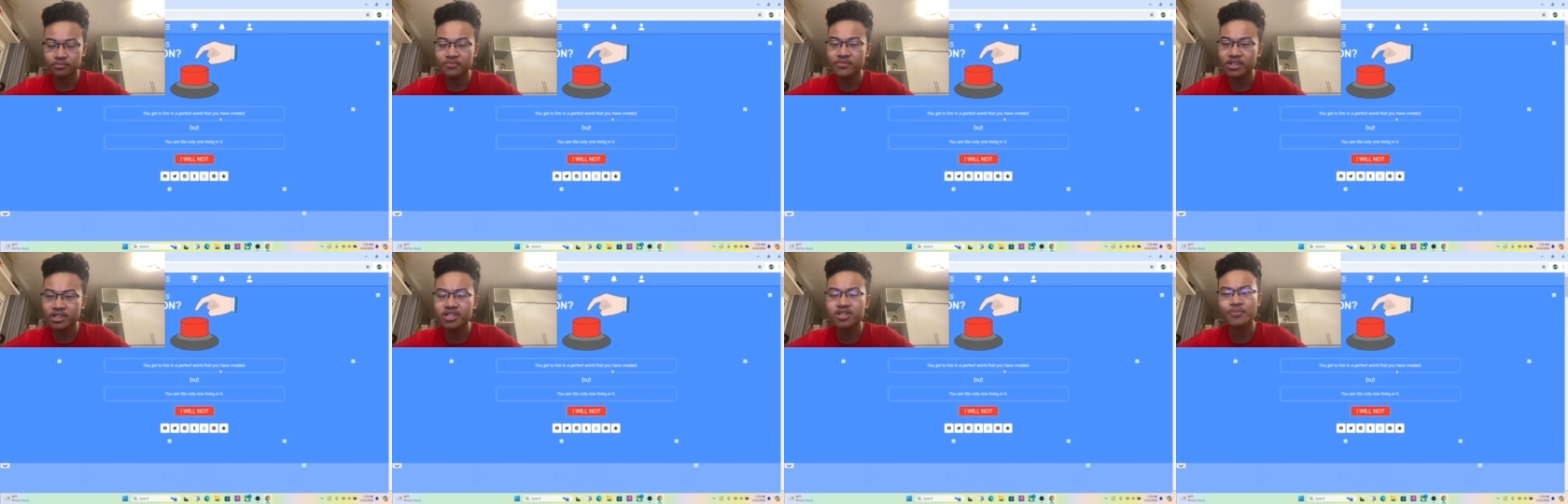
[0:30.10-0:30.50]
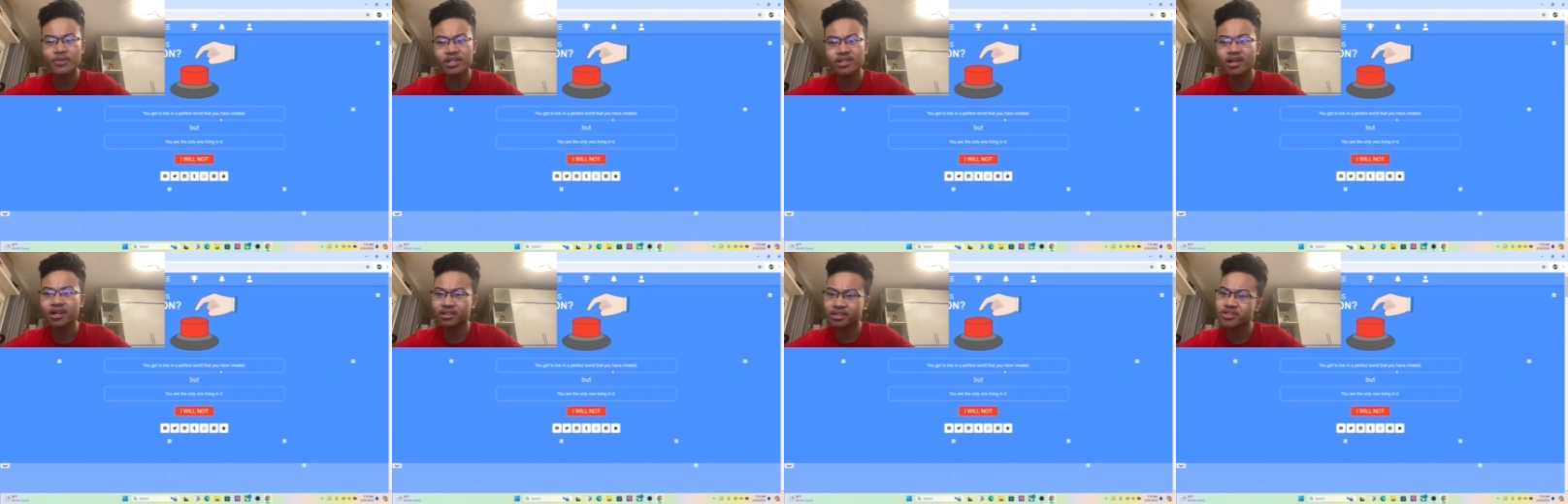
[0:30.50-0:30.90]
let me,
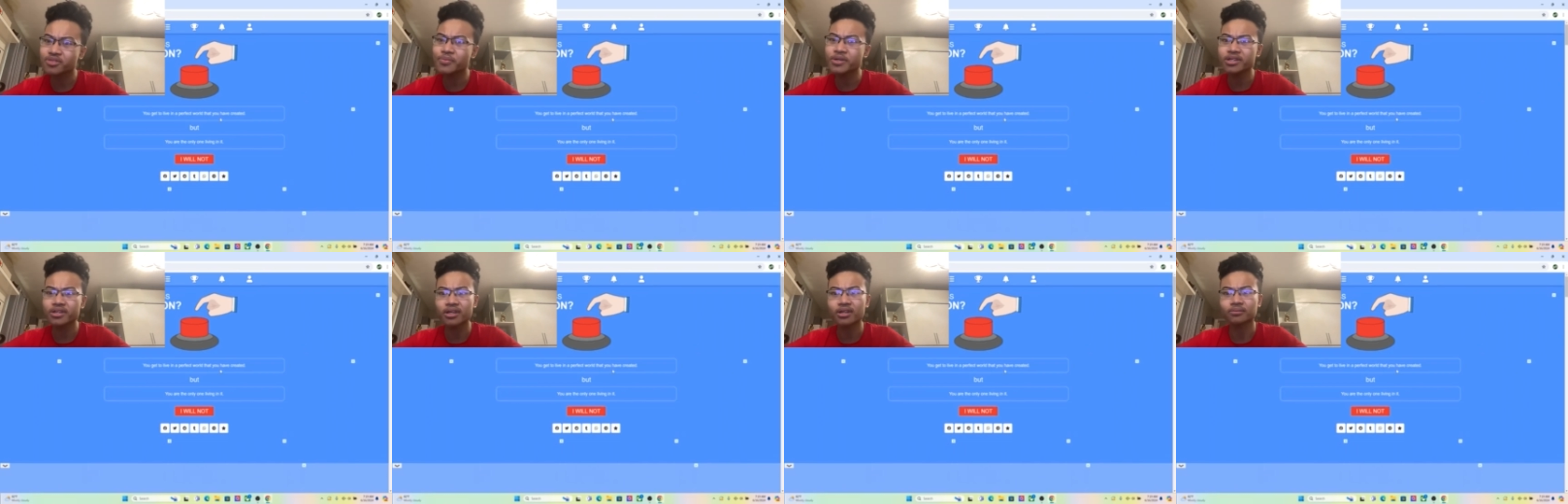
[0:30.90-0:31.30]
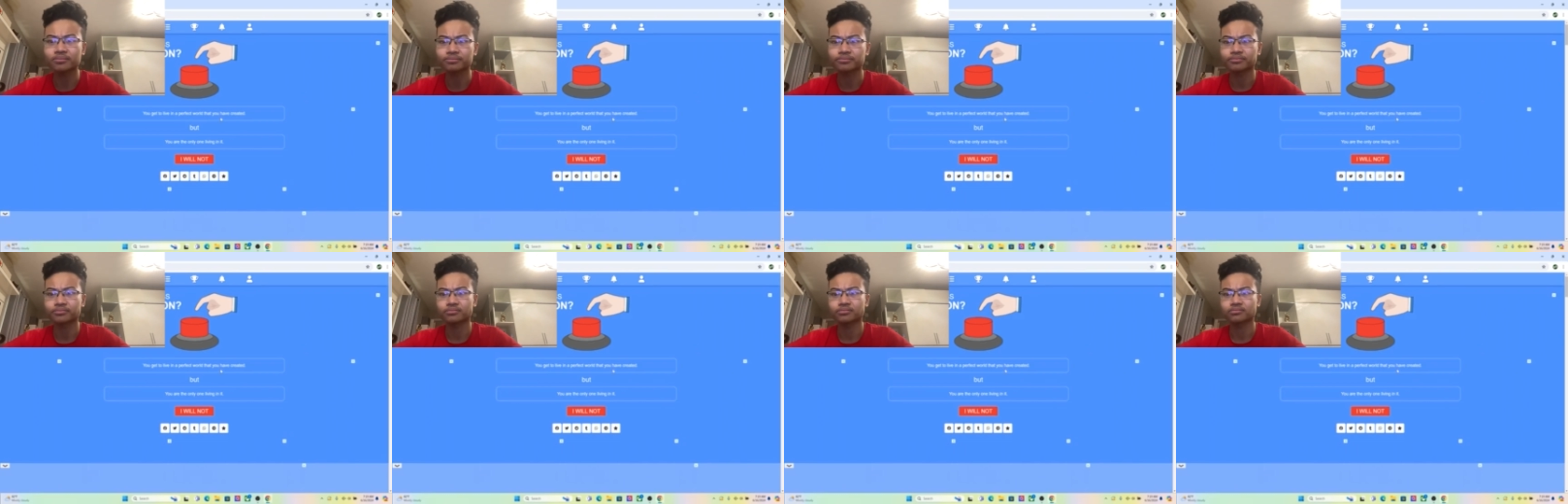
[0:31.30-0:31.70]
doc. up. Let's meet. Yeah
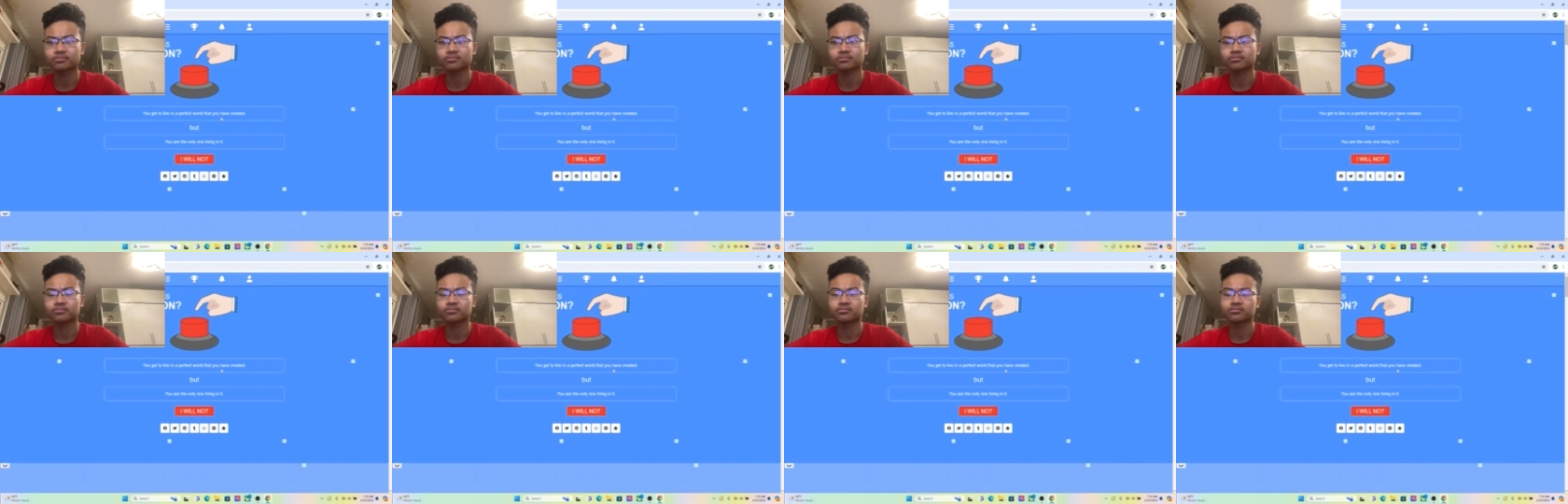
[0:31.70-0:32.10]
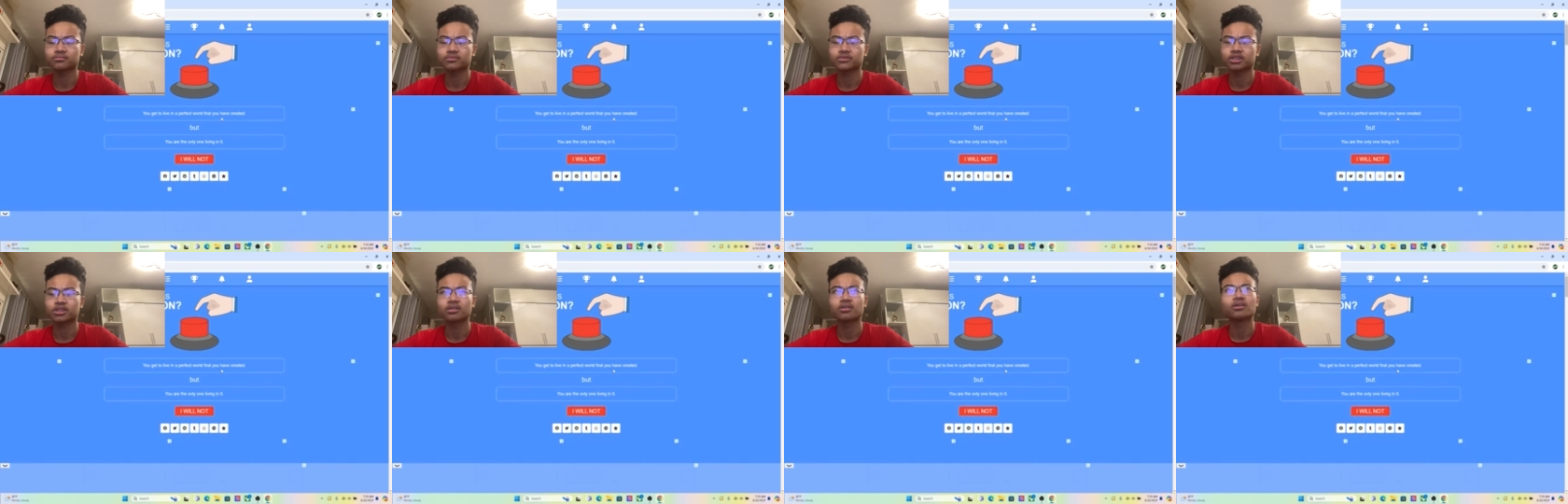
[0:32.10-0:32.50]

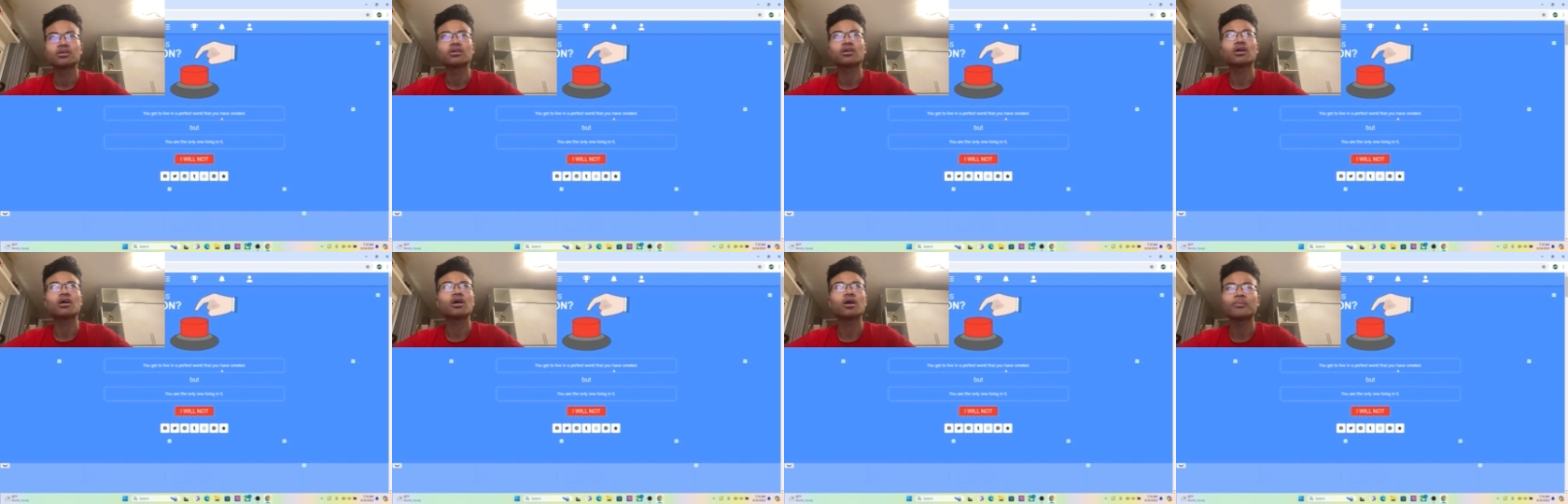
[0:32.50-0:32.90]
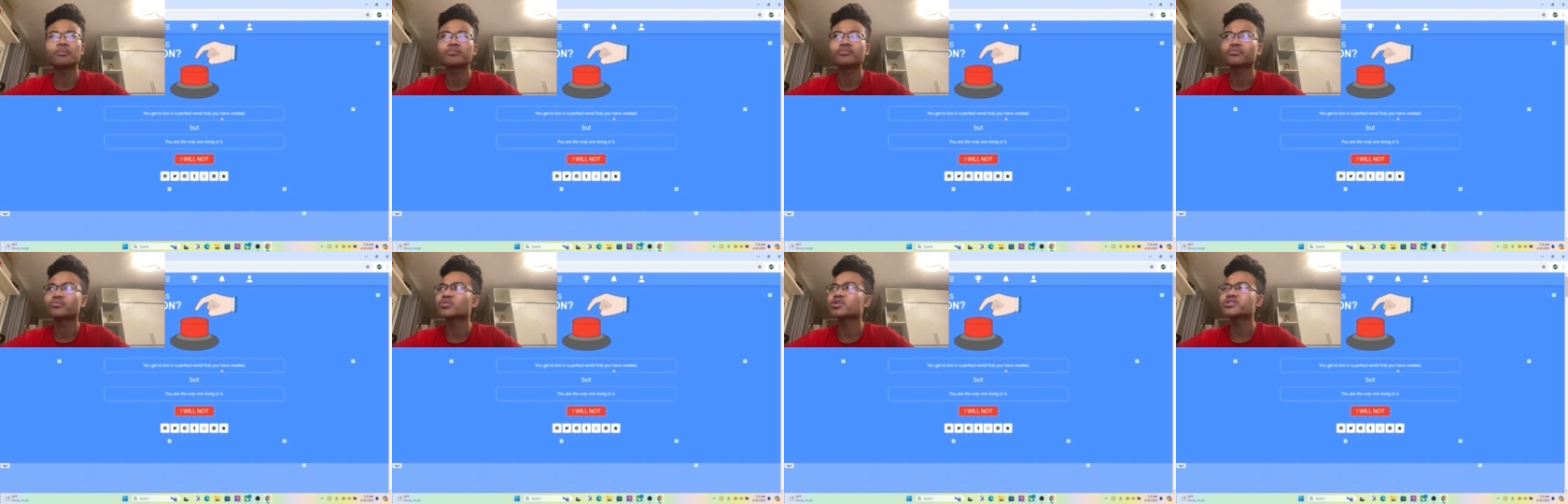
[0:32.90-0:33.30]

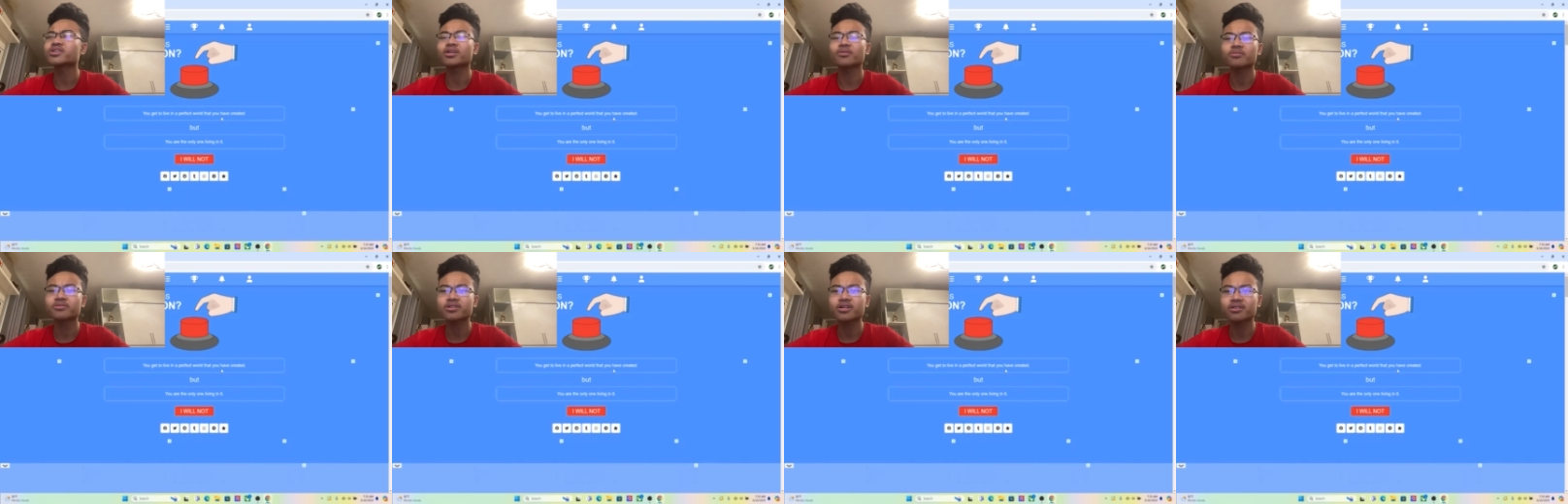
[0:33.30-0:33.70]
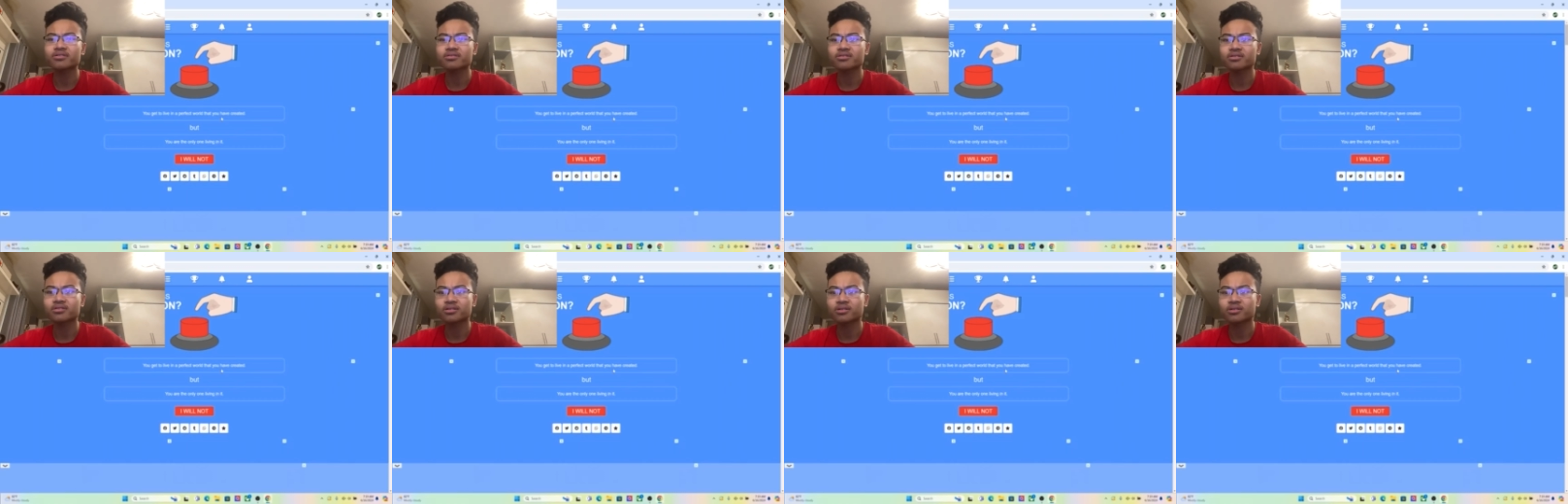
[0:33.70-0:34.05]
um, what's that? What's else?